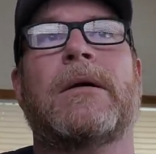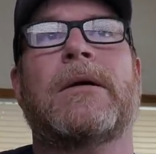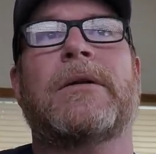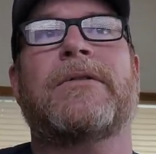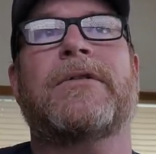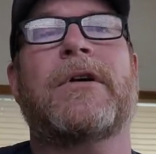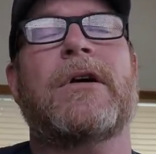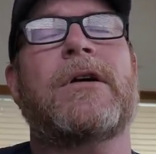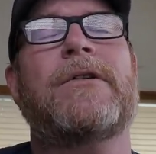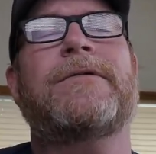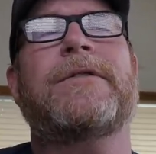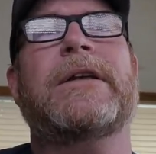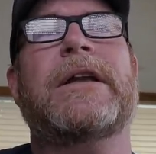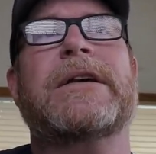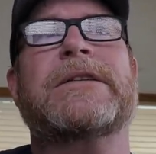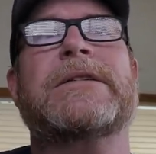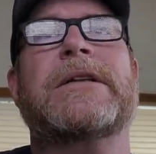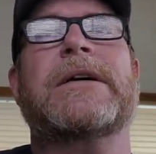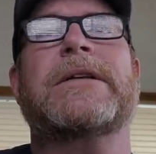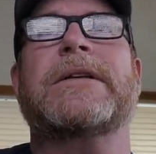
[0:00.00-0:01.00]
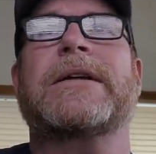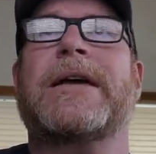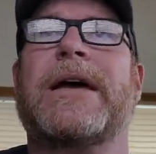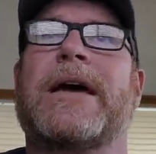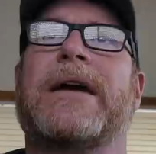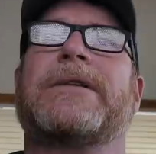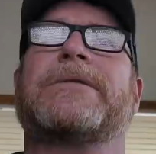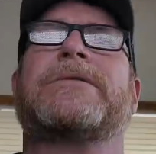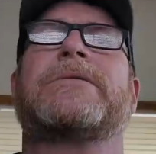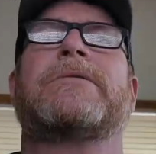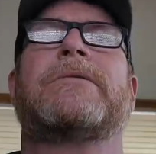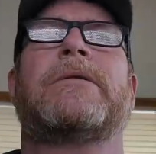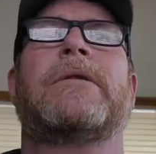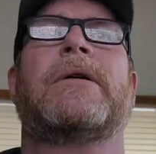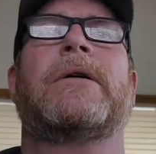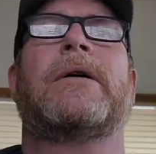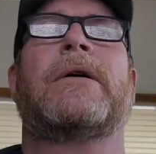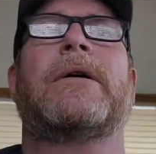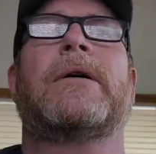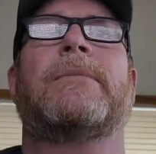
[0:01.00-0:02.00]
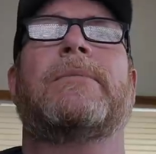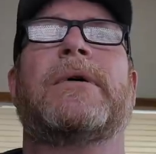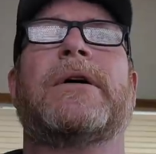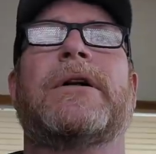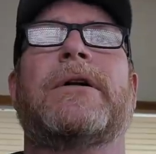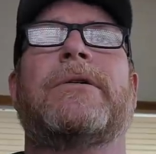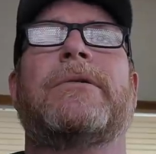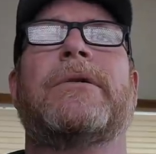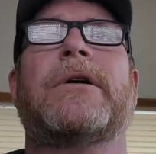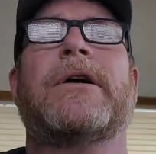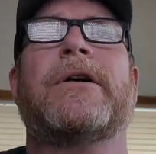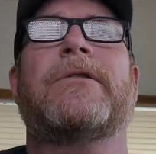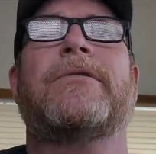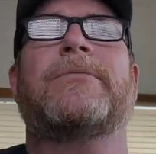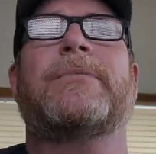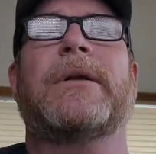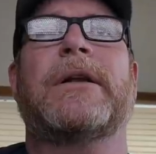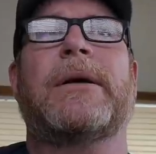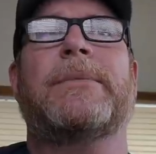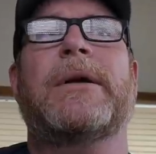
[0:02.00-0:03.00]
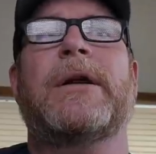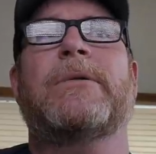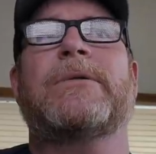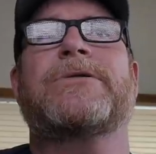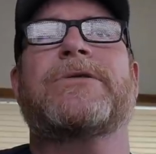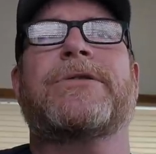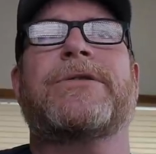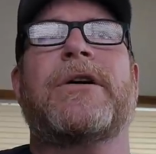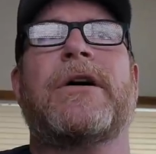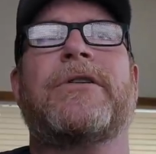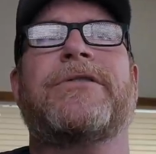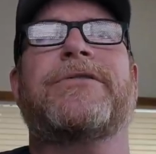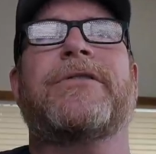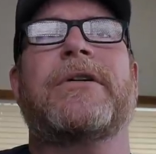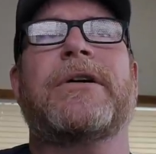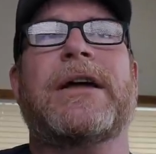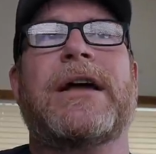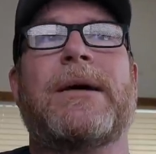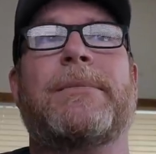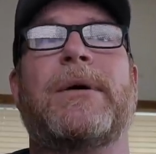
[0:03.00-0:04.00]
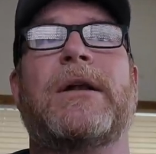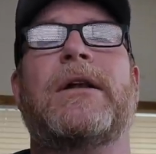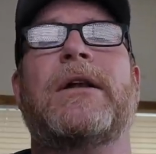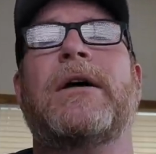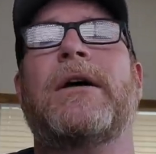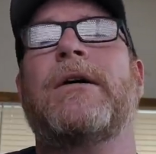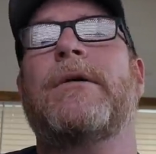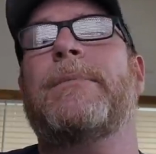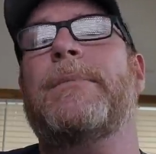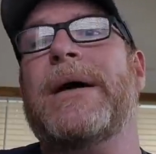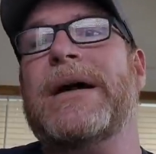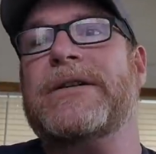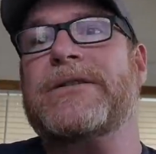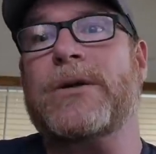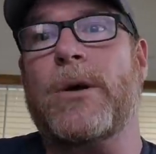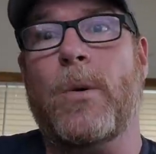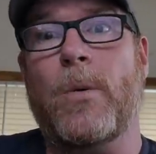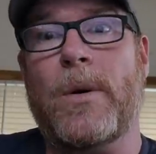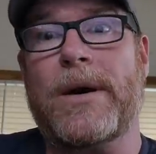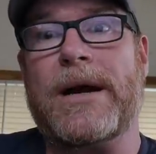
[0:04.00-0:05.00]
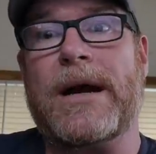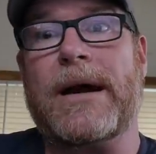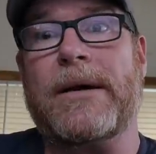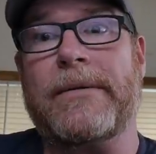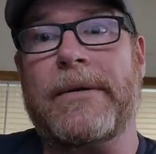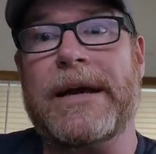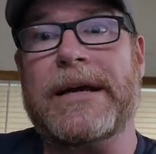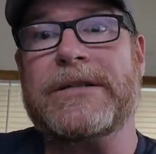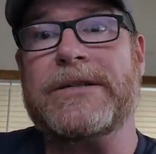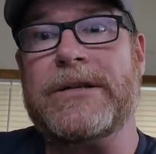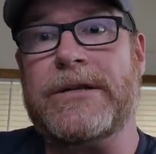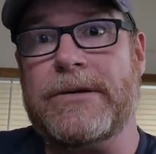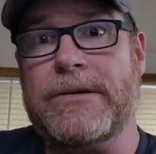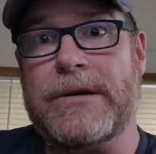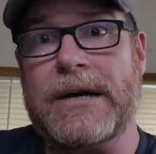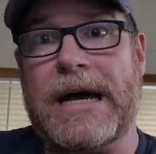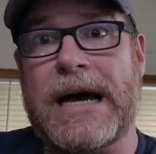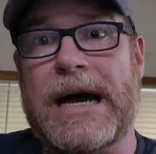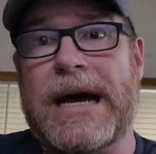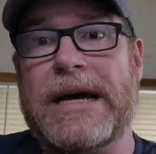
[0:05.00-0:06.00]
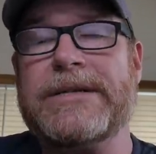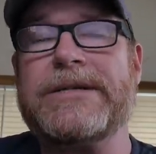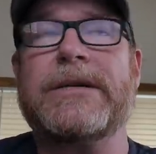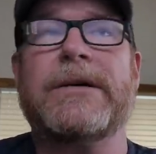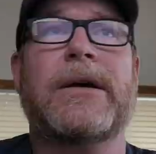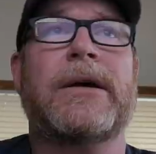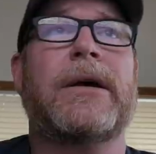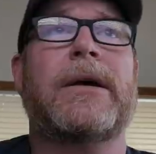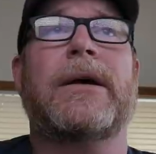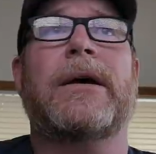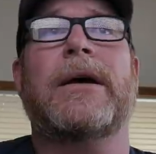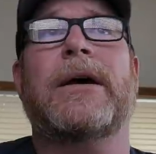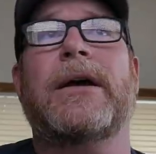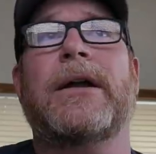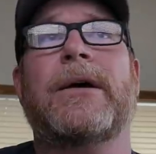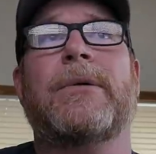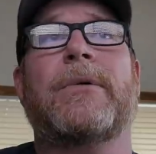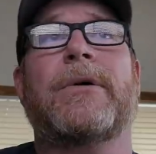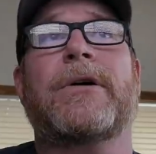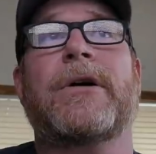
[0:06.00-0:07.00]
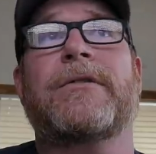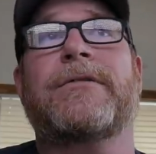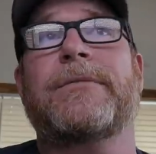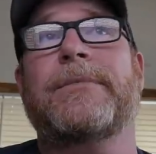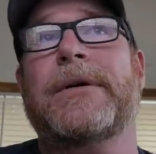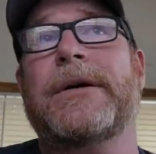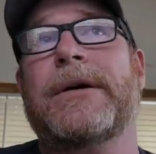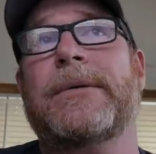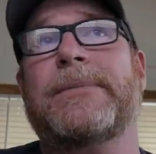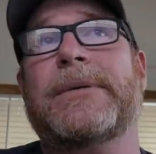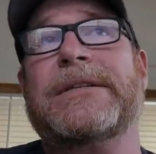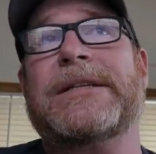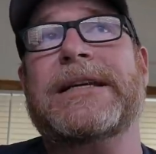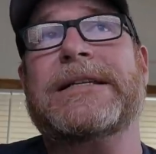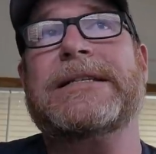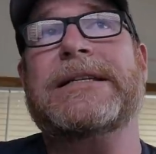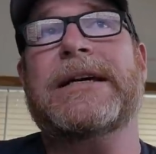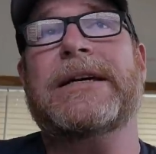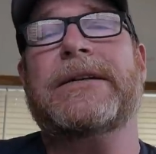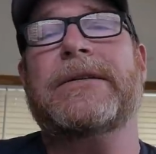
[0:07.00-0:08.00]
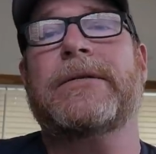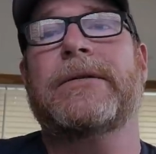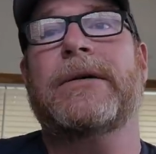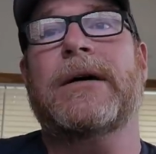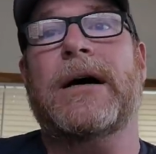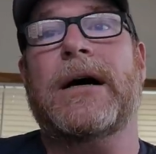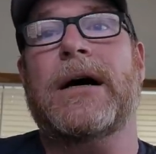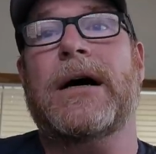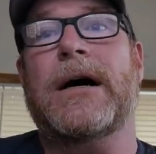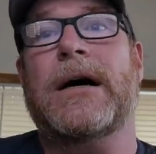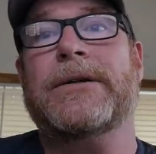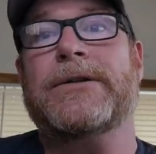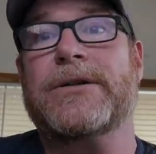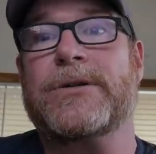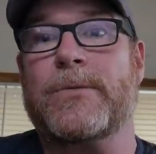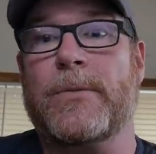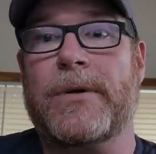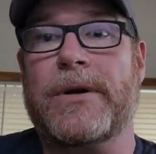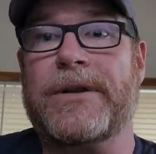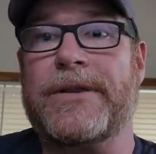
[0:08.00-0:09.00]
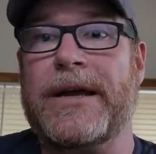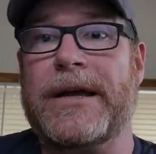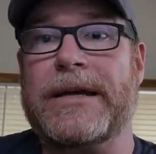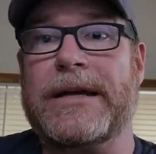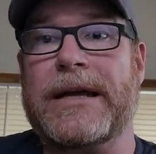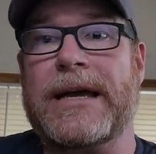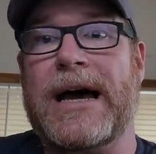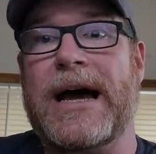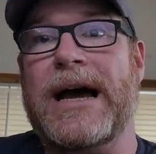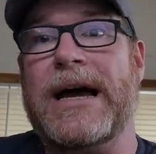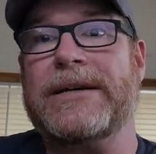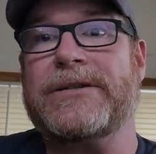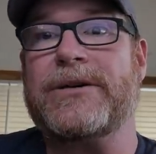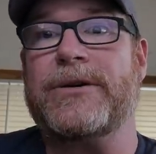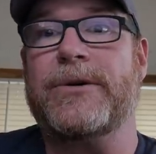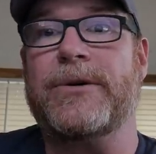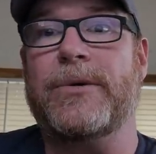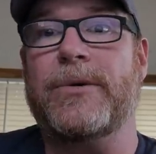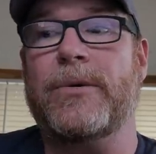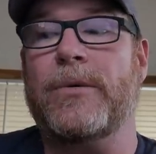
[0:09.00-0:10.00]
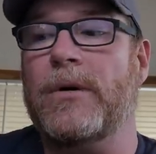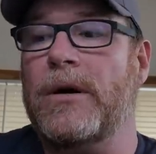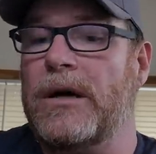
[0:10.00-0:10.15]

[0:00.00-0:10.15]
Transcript: So hopefully that's not the case. But who knows? But let me know what your thoughts are down below based on what I read to you guys. And then we'll go from there. But that's it. Just want to thank the guys who...